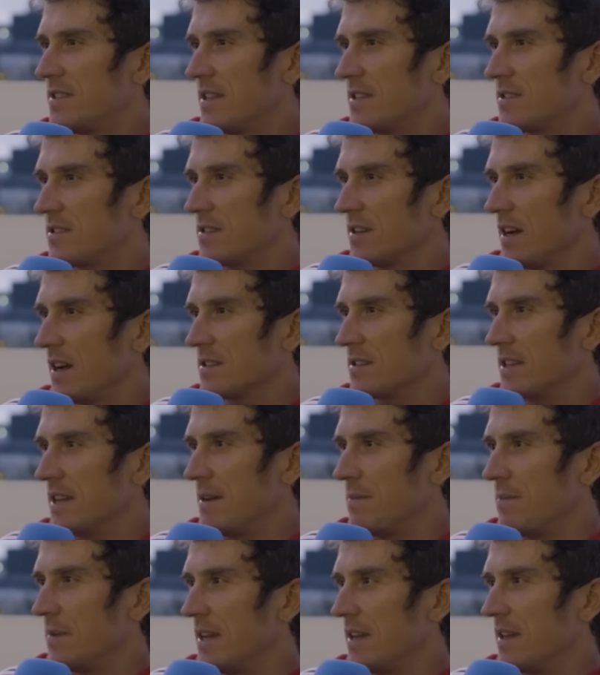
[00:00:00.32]
did start to
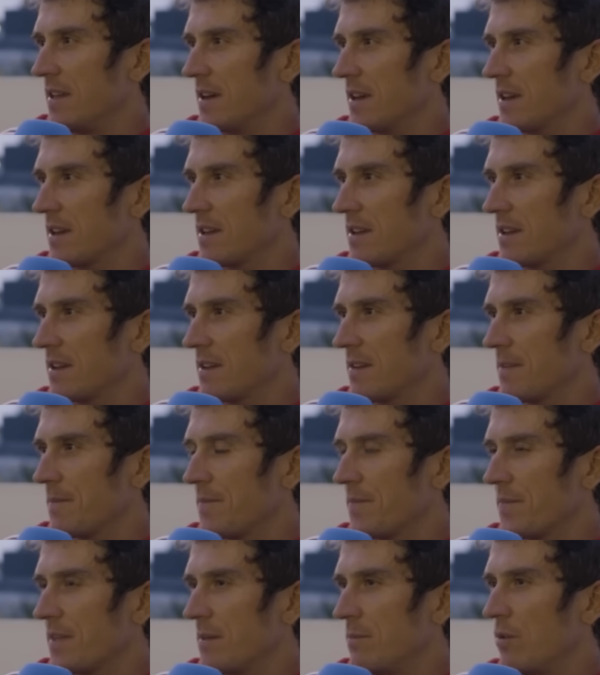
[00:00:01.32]
hit me, like,
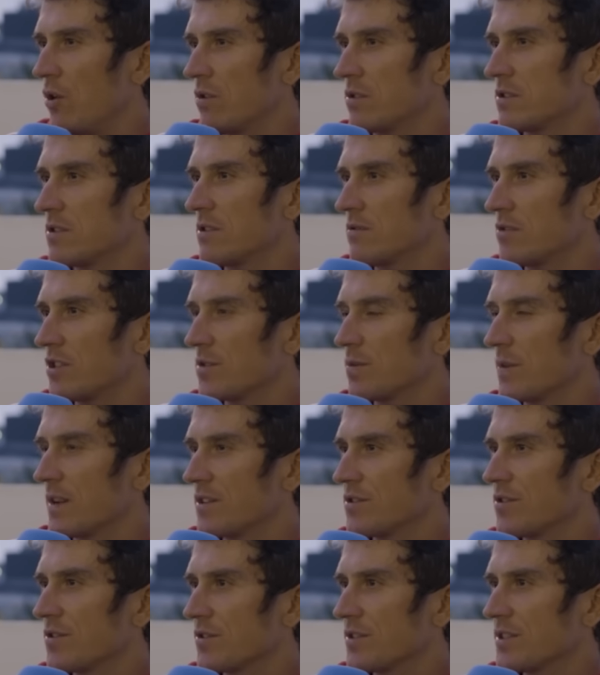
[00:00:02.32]
more so just when
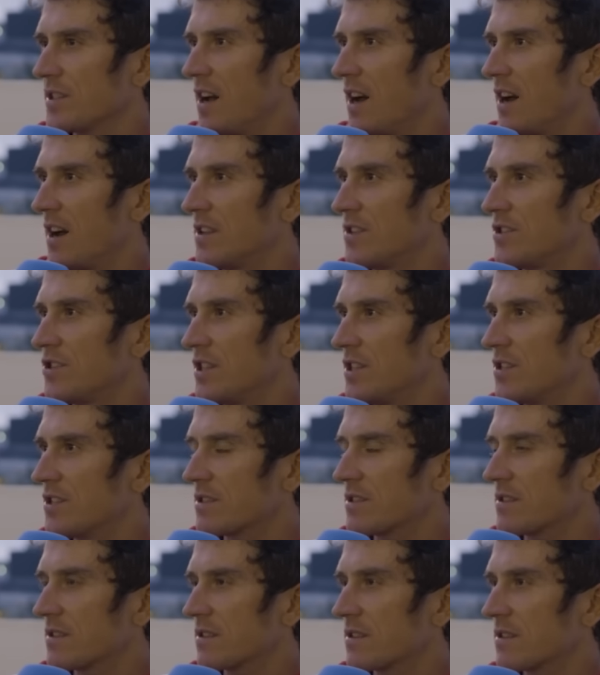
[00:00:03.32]
I saw Sarah and she
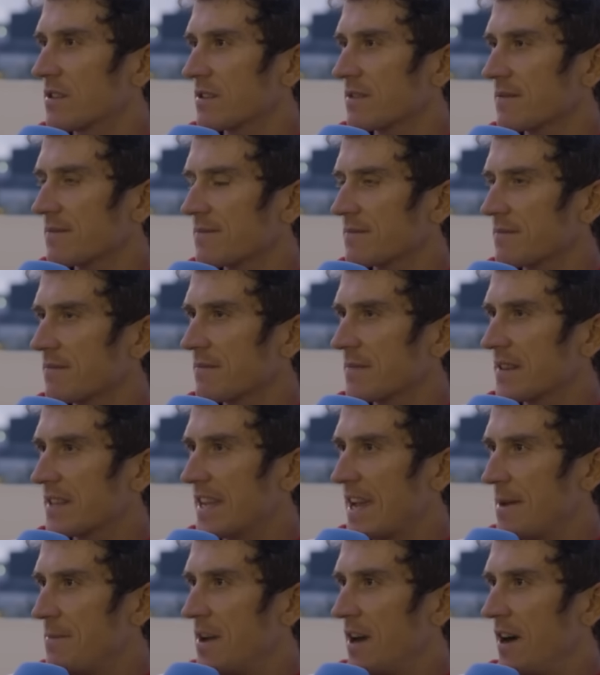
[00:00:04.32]
just
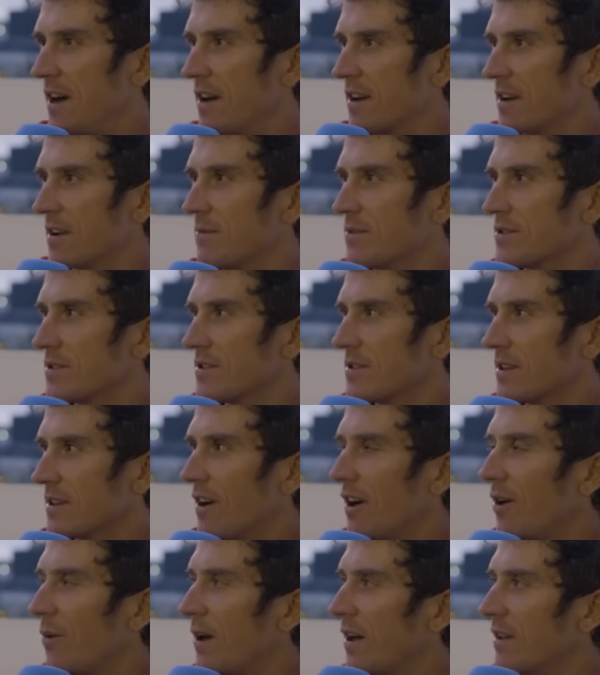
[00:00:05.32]
gave me a hug and was just like,
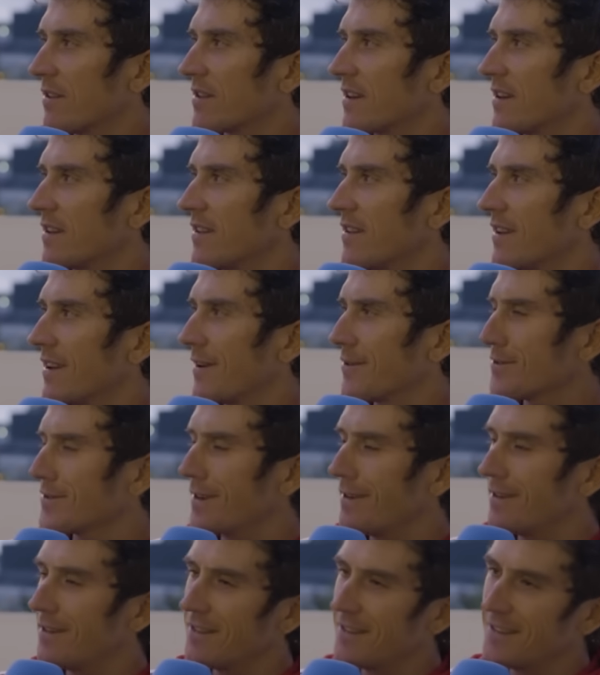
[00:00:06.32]
oh, well done. And then I was
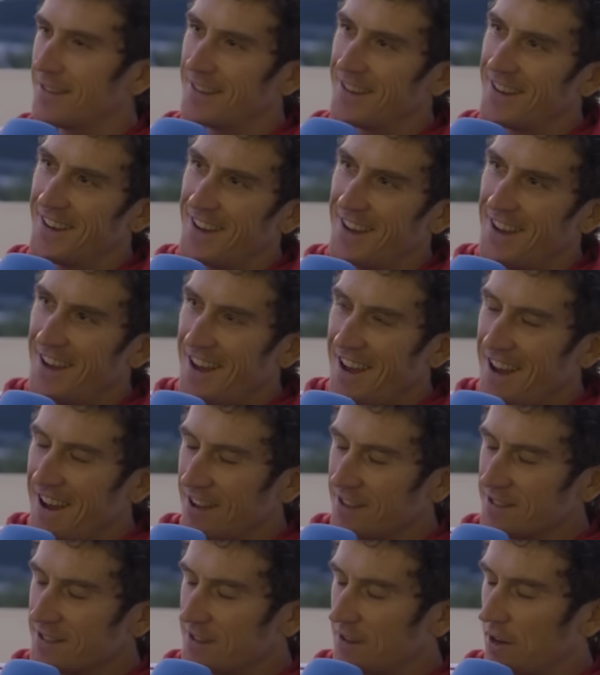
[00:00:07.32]
like,
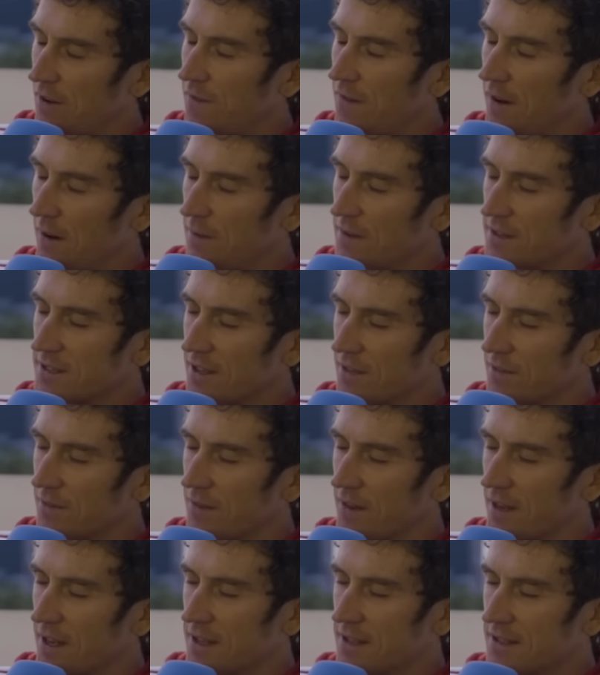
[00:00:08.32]
I felt
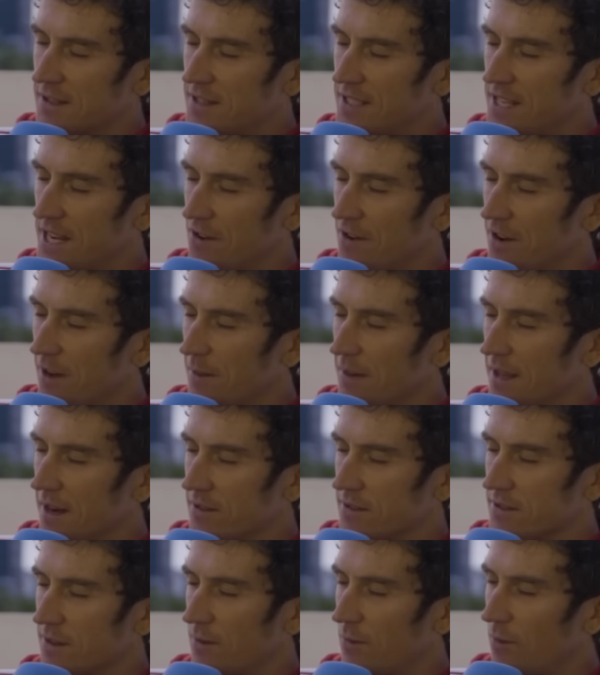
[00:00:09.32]
myself like tearing up then.
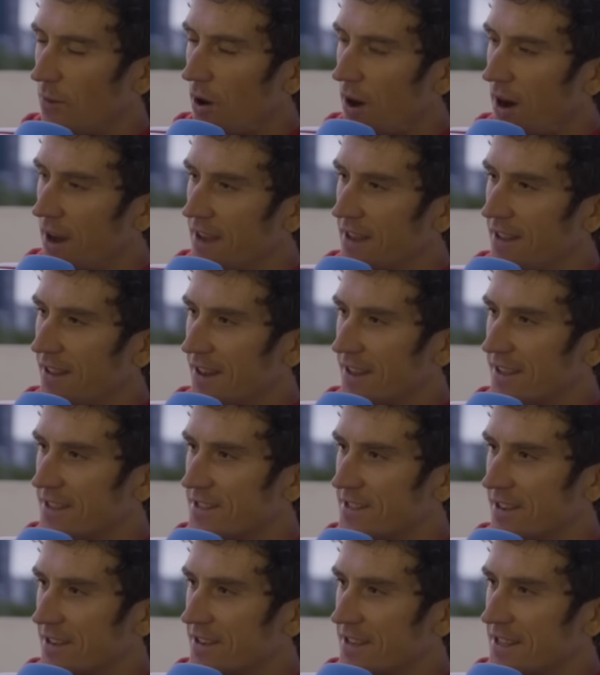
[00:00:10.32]
I was like, why, like,
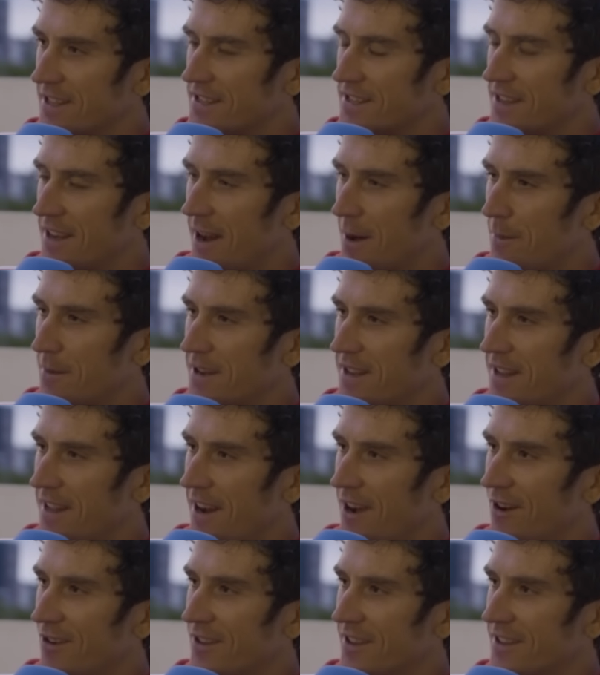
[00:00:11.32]
suddenly is it happening
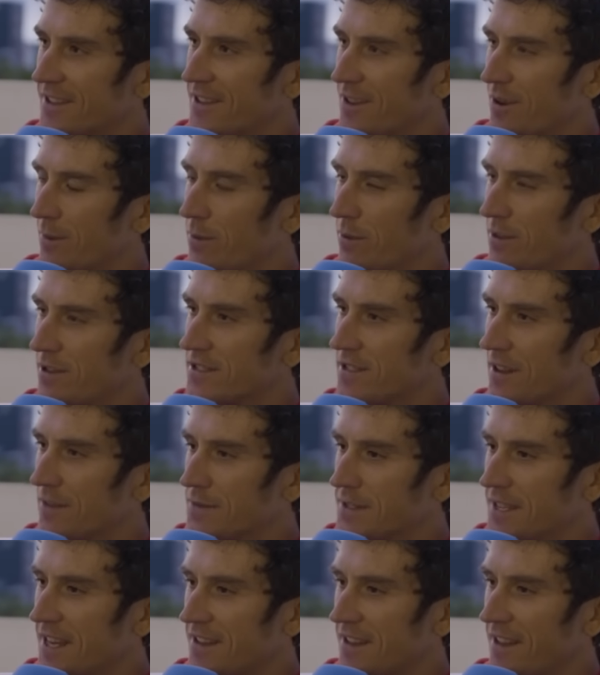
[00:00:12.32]
now? Like, you know, pull
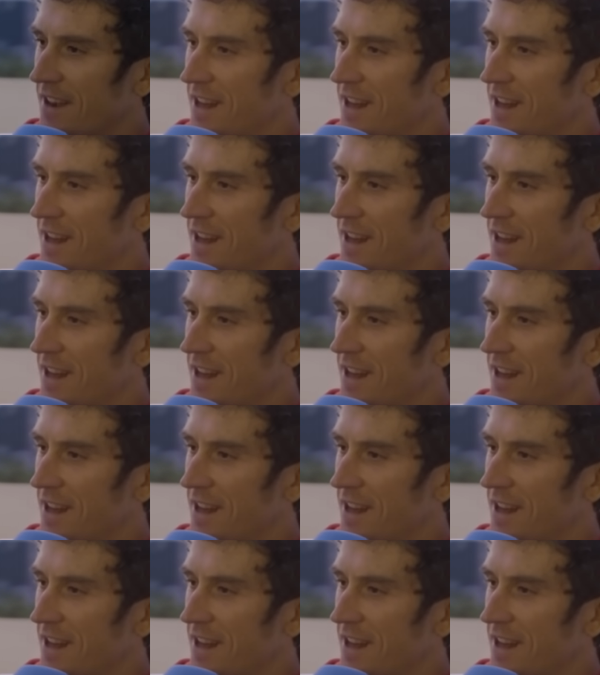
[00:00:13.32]
yourself together,